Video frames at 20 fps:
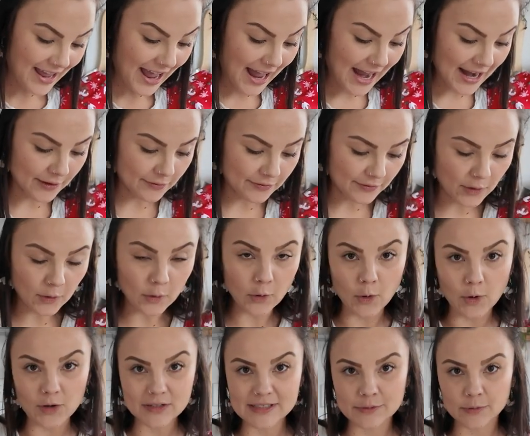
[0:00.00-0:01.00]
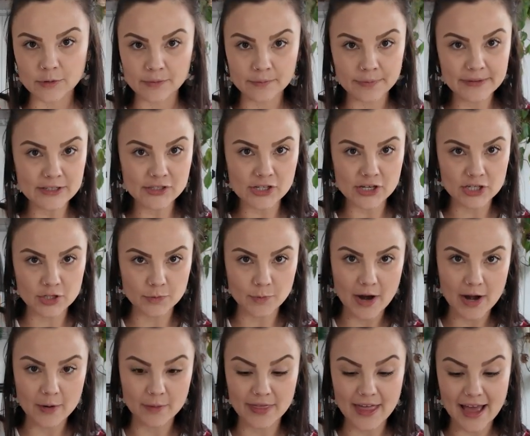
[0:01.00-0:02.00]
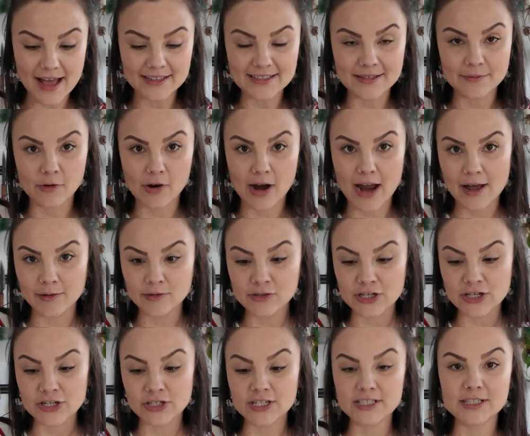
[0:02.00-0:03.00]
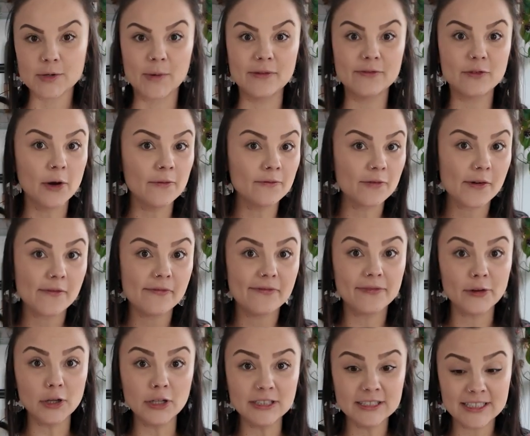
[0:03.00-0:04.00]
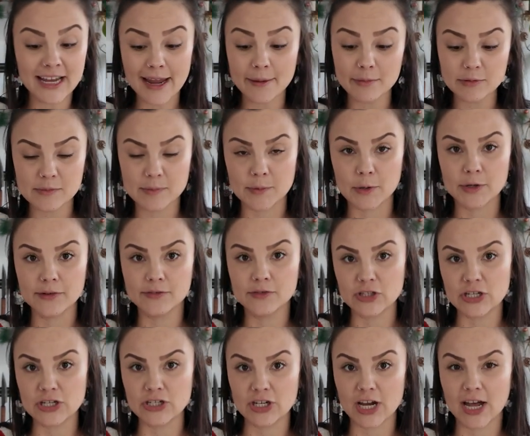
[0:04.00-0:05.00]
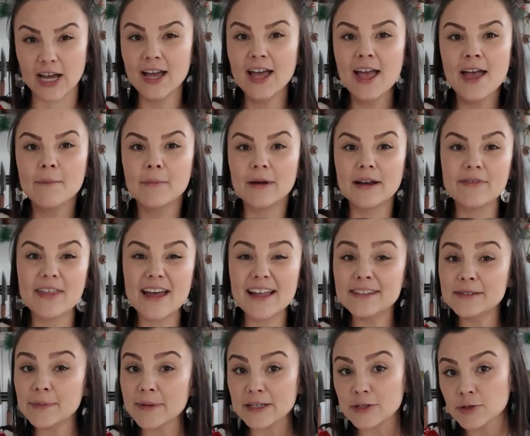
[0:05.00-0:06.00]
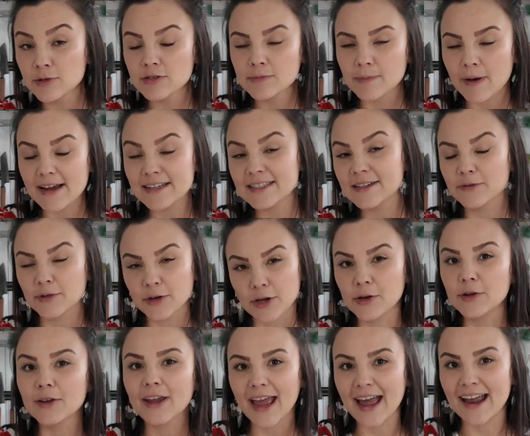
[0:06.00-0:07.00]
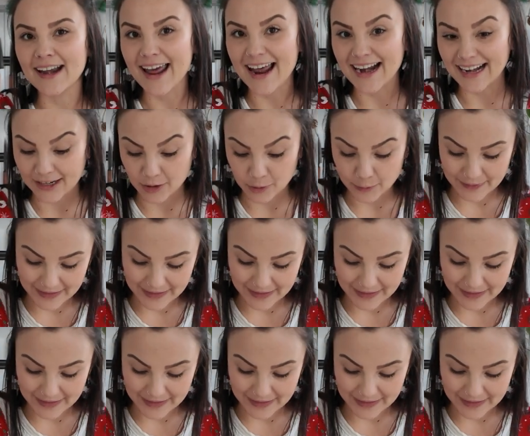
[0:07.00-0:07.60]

And of course, it wouldn't be gingerbread without some ground ginger. So we've gone for a full tablespoon of ginger, but if that's a bit too spicy for you, you can add a little